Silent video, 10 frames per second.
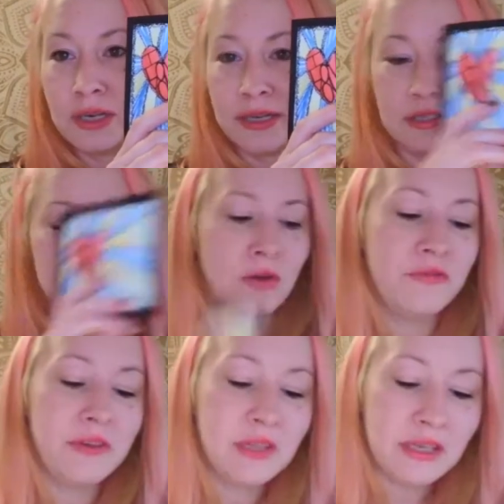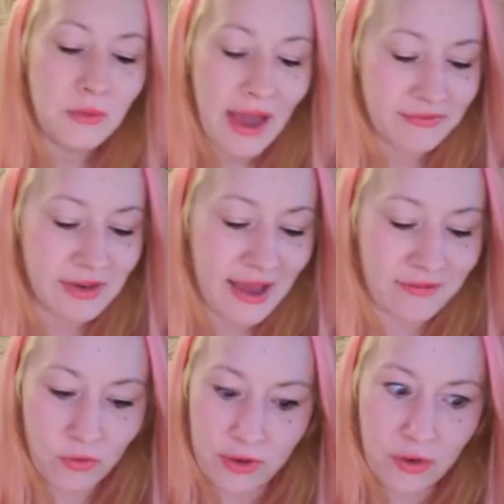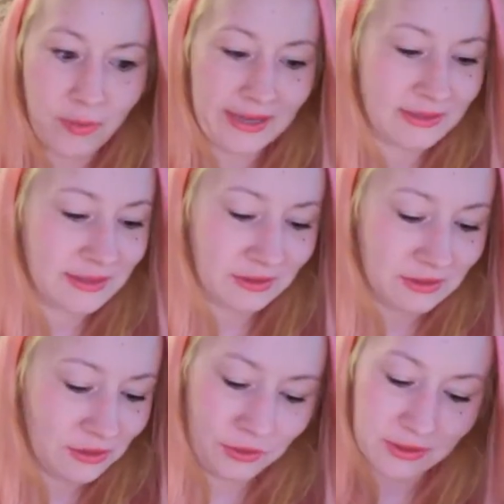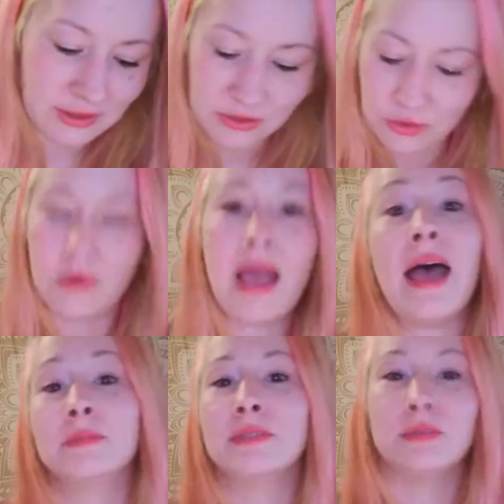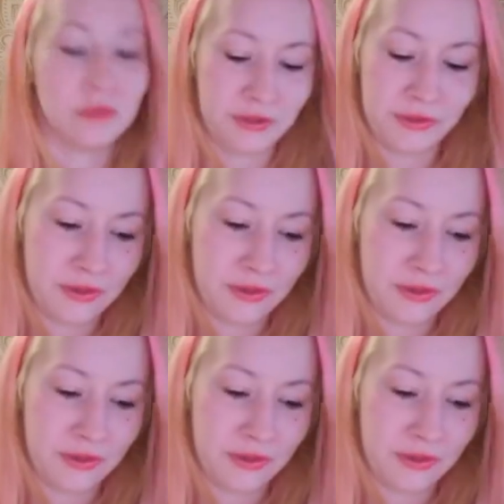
So don't feel like you have to have an oil pastel to do this, because you absolutely do not.